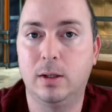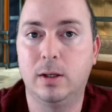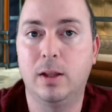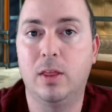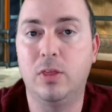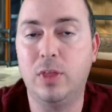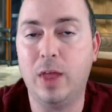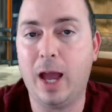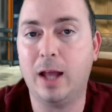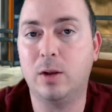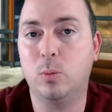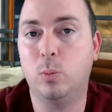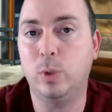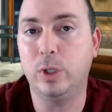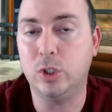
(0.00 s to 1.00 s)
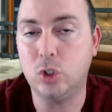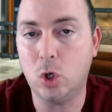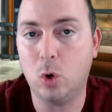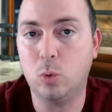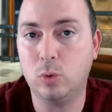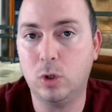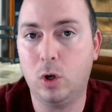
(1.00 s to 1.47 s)
That we
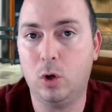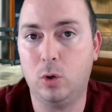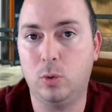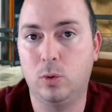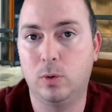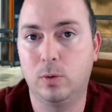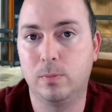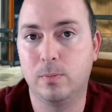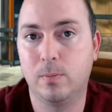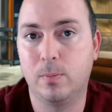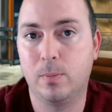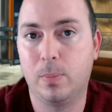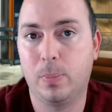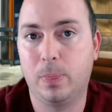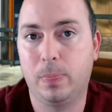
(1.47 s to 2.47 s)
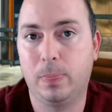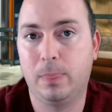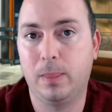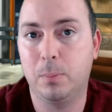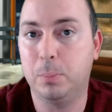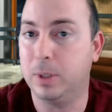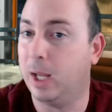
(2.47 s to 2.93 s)
don't know.
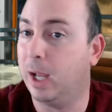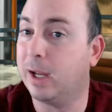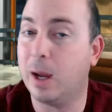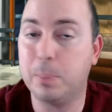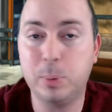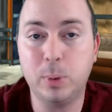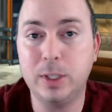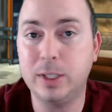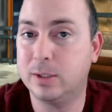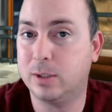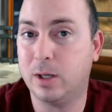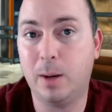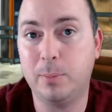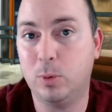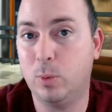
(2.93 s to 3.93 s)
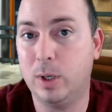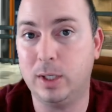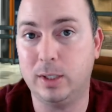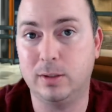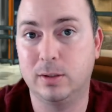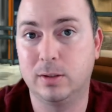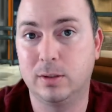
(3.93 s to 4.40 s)
But I got plenty of time to
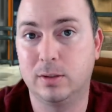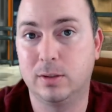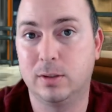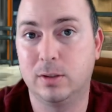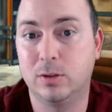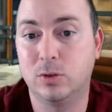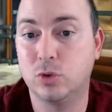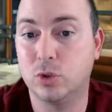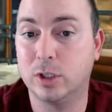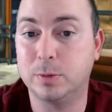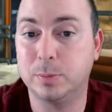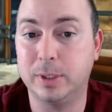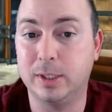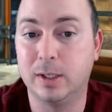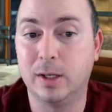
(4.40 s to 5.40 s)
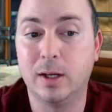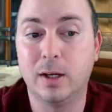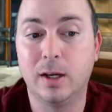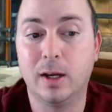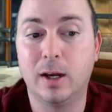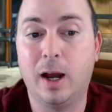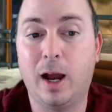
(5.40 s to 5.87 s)
wait. Trust me.
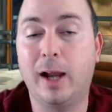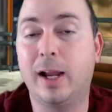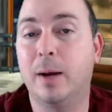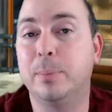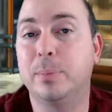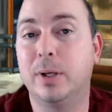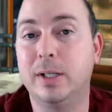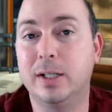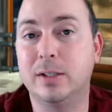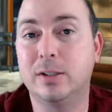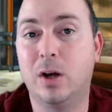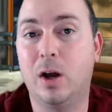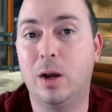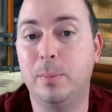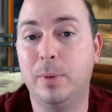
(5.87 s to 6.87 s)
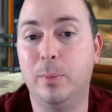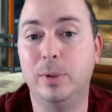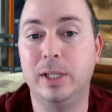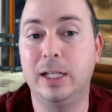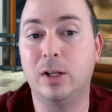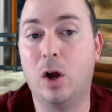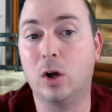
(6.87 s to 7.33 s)
I got plenty of time. And when
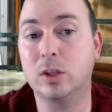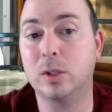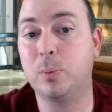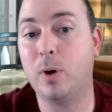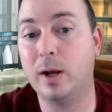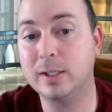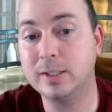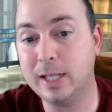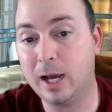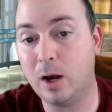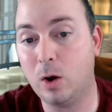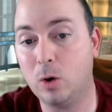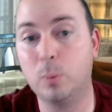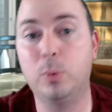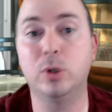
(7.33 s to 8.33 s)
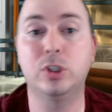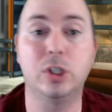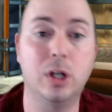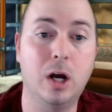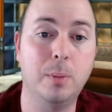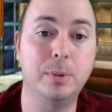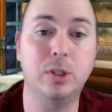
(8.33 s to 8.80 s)
they knock the price down or push it
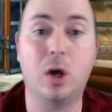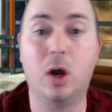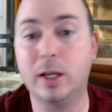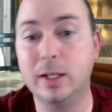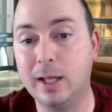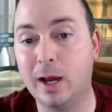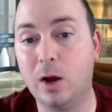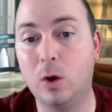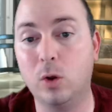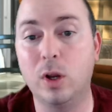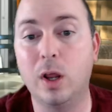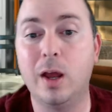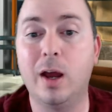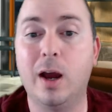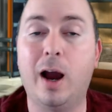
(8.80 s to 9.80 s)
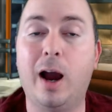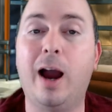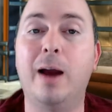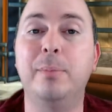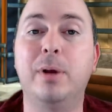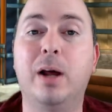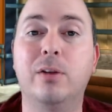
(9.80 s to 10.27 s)
up and knock it down,
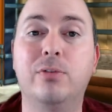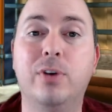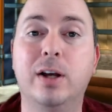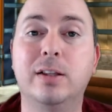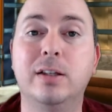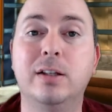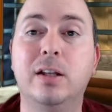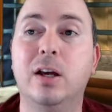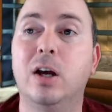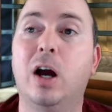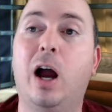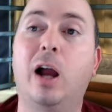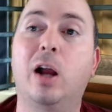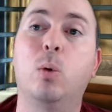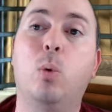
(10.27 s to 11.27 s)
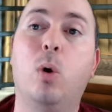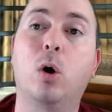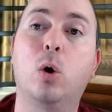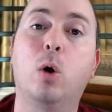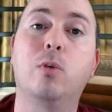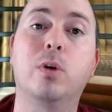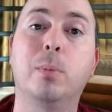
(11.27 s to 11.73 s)
I'm not affected. I can walk
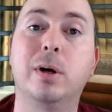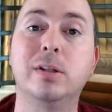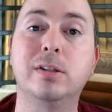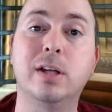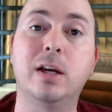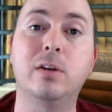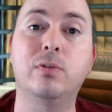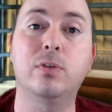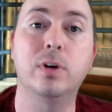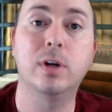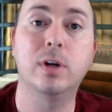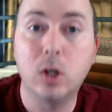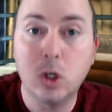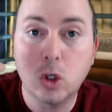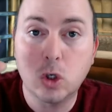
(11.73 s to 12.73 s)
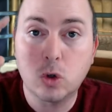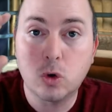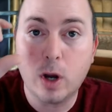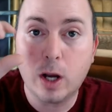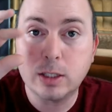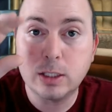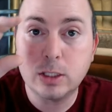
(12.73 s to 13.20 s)
over to my safe,
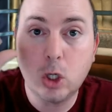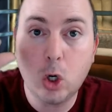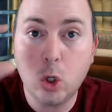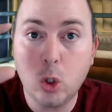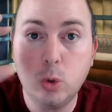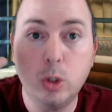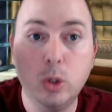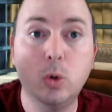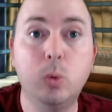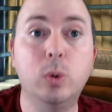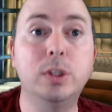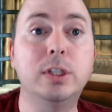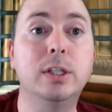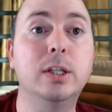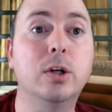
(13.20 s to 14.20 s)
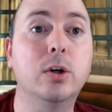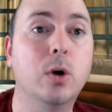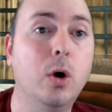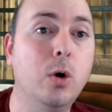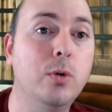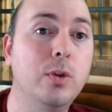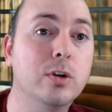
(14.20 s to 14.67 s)
crack the code. What's in there?
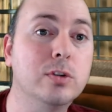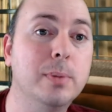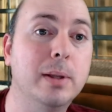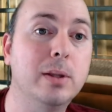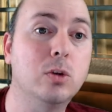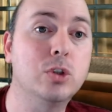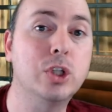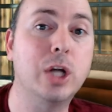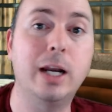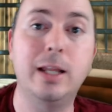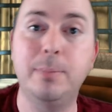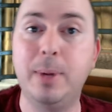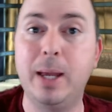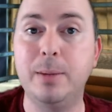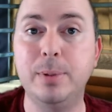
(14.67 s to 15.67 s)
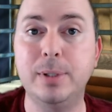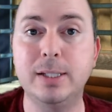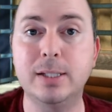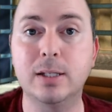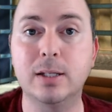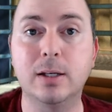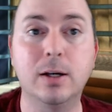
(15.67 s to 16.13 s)
Oh, there's my little shiny
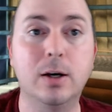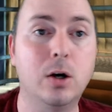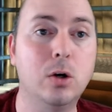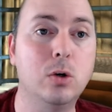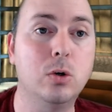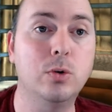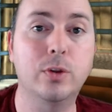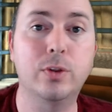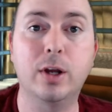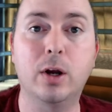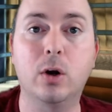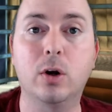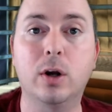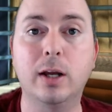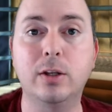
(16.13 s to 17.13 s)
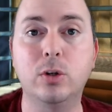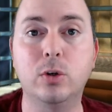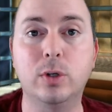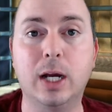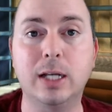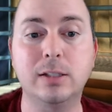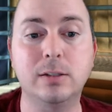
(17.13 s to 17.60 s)
babies. Oh, there they are. How you doing,
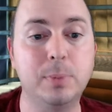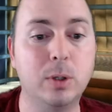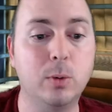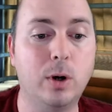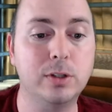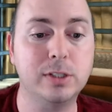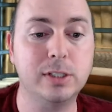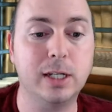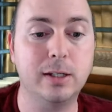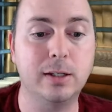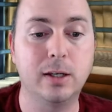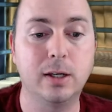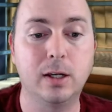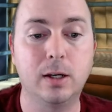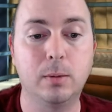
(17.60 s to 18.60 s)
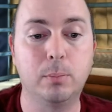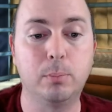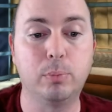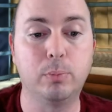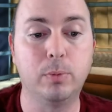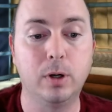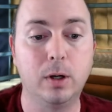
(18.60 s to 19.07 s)
guys? It's been a while since I
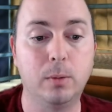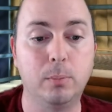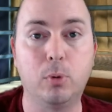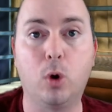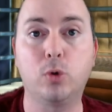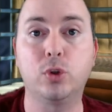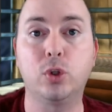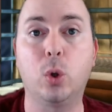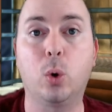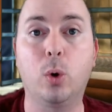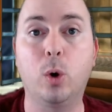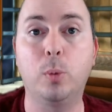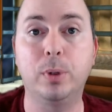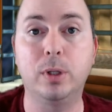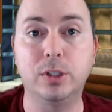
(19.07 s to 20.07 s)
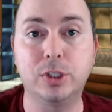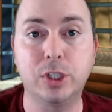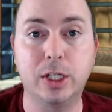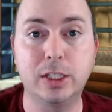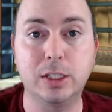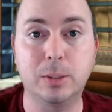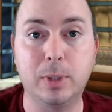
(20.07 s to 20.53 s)
broke the door open and
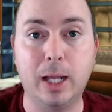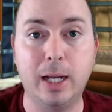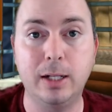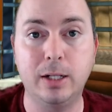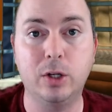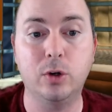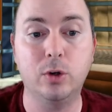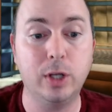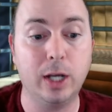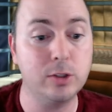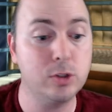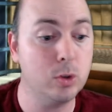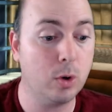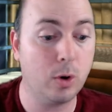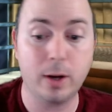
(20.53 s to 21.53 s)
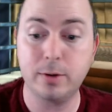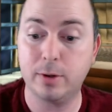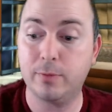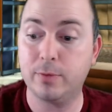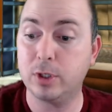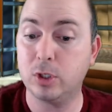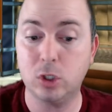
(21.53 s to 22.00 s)
shed some light in here. You guys doing all right?
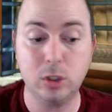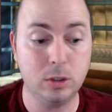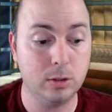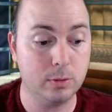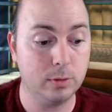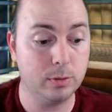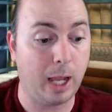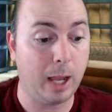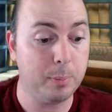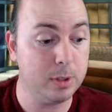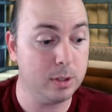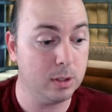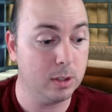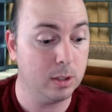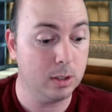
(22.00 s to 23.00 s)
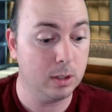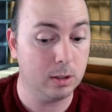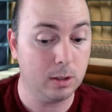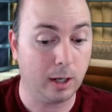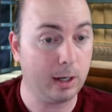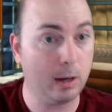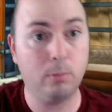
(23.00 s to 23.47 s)
Everything good? You happy?
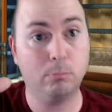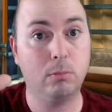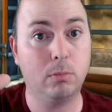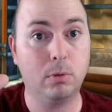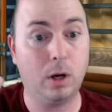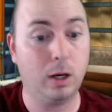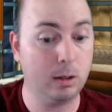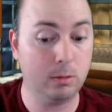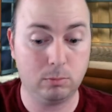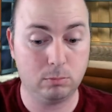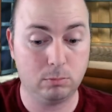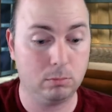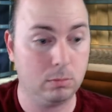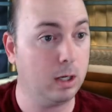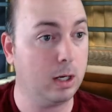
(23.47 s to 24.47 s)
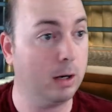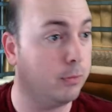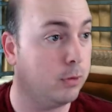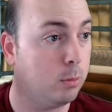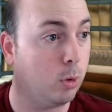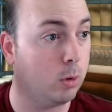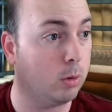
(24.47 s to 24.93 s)
I got a few
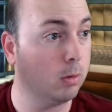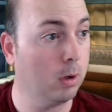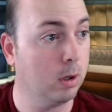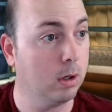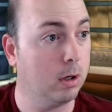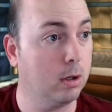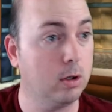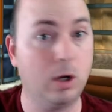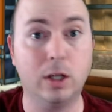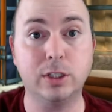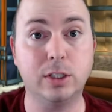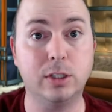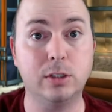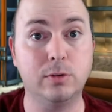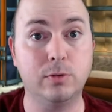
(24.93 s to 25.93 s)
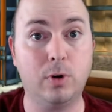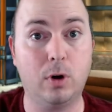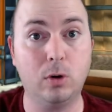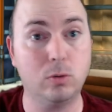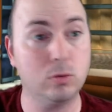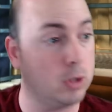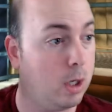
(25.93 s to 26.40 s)
more cousins and
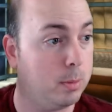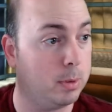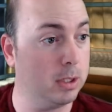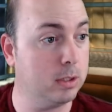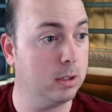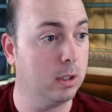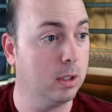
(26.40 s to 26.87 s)
uncles coming in.